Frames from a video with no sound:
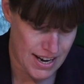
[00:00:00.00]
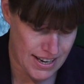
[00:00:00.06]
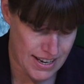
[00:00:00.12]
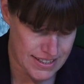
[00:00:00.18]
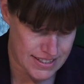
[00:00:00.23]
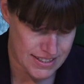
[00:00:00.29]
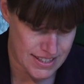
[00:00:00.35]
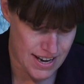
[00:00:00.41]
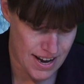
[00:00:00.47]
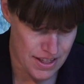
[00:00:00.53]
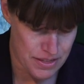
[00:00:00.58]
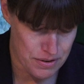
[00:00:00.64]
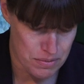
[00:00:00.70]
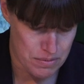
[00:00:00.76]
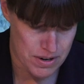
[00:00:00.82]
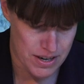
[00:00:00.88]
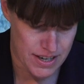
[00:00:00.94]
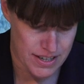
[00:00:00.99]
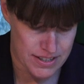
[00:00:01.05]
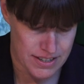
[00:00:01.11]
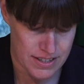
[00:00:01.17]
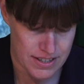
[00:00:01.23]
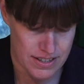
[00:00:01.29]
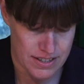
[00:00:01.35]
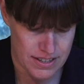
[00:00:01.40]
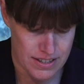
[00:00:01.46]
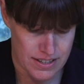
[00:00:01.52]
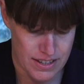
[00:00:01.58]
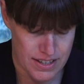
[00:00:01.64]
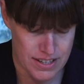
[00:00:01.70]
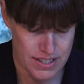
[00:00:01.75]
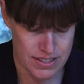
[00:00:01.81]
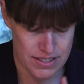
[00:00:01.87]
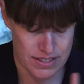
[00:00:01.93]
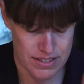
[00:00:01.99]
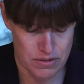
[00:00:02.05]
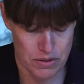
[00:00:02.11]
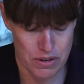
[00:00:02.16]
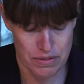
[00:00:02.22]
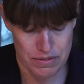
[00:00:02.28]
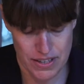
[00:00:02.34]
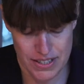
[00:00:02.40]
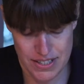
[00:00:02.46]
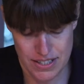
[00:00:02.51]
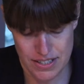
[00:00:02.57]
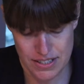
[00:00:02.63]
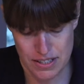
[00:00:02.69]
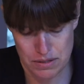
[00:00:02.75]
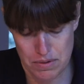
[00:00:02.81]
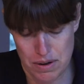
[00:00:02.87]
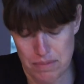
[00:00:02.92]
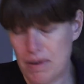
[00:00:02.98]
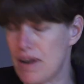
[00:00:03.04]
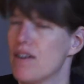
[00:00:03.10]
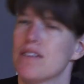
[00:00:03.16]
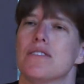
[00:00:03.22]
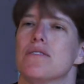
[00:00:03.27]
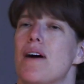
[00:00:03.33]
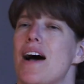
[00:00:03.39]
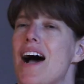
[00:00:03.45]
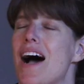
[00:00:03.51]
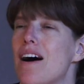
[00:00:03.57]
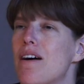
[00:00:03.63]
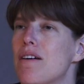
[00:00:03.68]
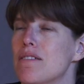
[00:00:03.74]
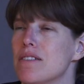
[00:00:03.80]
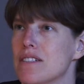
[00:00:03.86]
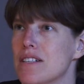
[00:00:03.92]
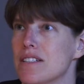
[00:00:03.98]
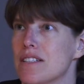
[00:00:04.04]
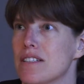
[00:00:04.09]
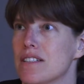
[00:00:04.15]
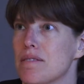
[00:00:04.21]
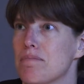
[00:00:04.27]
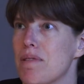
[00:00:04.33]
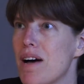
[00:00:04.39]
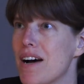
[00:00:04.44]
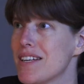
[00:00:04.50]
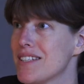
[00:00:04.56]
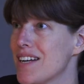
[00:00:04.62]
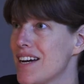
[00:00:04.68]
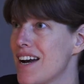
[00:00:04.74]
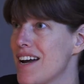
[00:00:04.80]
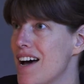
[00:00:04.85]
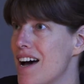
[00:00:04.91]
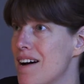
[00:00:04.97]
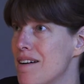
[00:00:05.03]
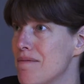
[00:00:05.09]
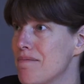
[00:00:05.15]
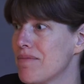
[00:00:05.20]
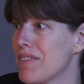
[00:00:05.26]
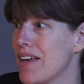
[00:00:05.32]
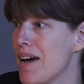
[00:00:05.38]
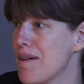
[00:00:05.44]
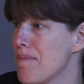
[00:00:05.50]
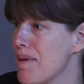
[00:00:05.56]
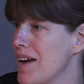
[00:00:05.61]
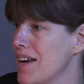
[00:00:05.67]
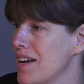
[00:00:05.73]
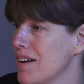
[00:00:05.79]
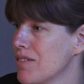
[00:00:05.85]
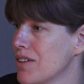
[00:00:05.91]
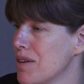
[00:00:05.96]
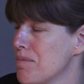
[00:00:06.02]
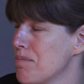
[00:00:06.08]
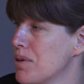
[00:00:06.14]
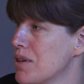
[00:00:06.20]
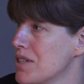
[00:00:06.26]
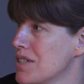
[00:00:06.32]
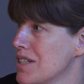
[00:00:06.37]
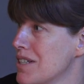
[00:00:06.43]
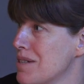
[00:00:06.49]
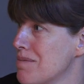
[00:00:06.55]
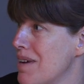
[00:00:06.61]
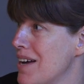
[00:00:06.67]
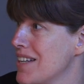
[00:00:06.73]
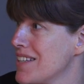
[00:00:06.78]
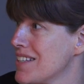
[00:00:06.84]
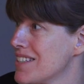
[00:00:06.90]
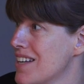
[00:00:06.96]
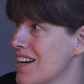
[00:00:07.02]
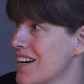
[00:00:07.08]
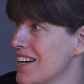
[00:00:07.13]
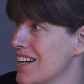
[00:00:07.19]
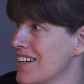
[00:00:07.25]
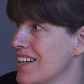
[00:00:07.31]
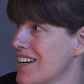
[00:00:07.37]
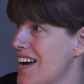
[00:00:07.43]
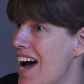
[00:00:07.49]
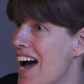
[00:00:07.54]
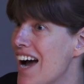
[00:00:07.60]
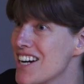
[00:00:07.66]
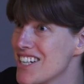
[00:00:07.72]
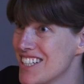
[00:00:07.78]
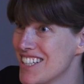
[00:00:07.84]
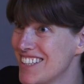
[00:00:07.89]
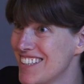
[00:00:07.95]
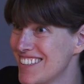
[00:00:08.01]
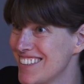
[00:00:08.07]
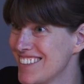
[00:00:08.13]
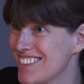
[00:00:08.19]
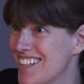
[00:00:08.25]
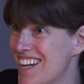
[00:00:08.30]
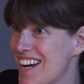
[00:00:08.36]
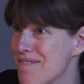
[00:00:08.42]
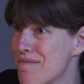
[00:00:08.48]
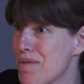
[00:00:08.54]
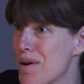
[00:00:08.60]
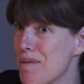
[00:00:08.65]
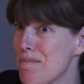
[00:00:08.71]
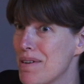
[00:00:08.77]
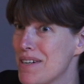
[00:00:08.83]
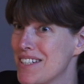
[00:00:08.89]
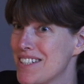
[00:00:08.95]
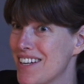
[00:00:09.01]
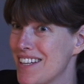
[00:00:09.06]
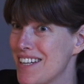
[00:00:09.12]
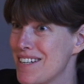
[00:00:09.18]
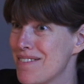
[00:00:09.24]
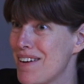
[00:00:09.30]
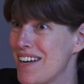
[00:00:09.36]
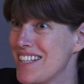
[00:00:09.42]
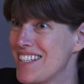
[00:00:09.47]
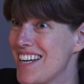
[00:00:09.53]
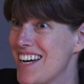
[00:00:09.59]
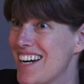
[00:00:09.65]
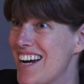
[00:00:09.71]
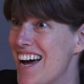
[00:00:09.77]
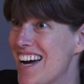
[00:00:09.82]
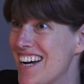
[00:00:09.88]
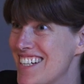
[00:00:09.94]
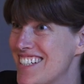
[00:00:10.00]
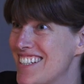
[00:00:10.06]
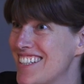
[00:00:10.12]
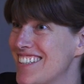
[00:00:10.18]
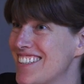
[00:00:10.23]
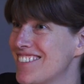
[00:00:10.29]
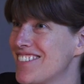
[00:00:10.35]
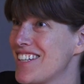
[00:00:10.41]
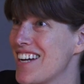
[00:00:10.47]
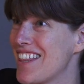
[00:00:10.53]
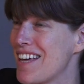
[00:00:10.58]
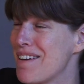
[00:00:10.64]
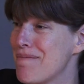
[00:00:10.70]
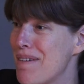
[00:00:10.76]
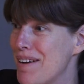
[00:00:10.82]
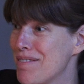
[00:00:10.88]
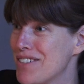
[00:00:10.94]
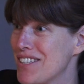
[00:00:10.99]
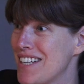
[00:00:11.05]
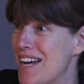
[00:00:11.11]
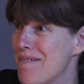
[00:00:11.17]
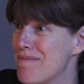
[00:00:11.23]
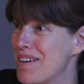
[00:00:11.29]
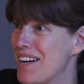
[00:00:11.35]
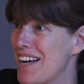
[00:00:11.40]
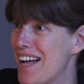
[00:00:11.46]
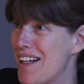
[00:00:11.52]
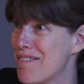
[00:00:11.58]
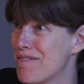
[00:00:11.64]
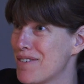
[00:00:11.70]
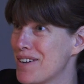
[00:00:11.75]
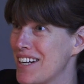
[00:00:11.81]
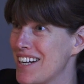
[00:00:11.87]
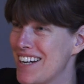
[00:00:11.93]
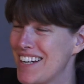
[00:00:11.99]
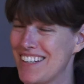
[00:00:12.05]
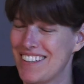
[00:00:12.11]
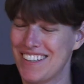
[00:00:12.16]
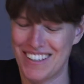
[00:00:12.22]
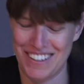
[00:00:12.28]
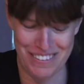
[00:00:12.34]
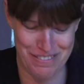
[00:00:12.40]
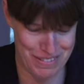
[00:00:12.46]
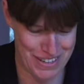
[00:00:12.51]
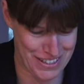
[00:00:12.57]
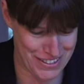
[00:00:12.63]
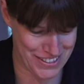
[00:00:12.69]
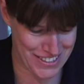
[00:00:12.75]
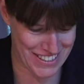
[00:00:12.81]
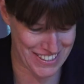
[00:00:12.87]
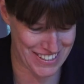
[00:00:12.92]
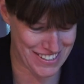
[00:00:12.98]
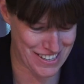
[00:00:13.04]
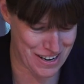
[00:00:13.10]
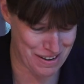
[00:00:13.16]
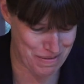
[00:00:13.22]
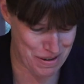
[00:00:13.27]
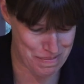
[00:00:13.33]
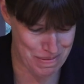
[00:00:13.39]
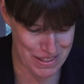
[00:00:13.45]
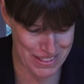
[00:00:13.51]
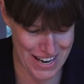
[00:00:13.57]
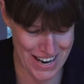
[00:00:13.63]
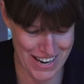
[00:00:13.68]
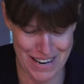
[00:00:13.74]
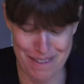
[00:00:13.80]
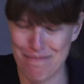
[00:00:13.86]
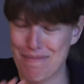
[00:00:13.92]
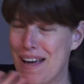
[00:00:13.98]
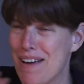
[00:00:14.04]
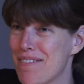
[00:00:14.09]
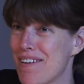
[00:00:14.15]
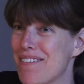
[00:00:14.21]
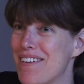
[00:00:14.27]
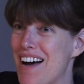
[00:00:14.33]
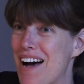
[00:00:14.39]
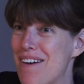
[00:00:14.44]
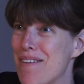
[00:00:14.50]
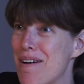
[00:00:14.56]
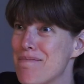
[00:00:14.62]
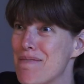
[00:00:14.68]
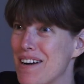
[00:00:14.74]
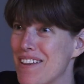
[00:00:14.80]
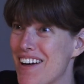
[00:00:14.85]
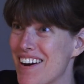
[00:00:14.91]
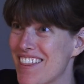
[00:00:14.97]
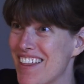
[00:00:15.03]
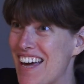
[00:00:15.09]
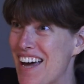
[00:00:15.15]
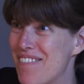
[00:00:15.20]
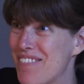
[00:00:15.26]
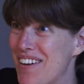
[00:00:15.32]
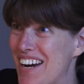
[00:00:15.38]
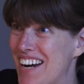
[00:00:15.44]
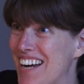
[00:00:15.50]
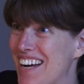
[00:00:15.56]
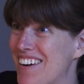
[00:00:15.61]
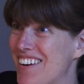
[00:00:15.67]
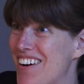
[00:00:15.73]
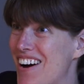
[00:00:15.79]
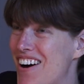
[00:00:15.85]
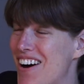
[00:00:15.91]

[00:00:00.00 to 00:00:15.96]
guess the other one is sort of linked to this as well, but also how does supply side campaigning really push the demand side action, like more ambition on the demand side action, which I think may have just happened in California. Be interesting to talk more about that. It may have come up in a lot of the campaigning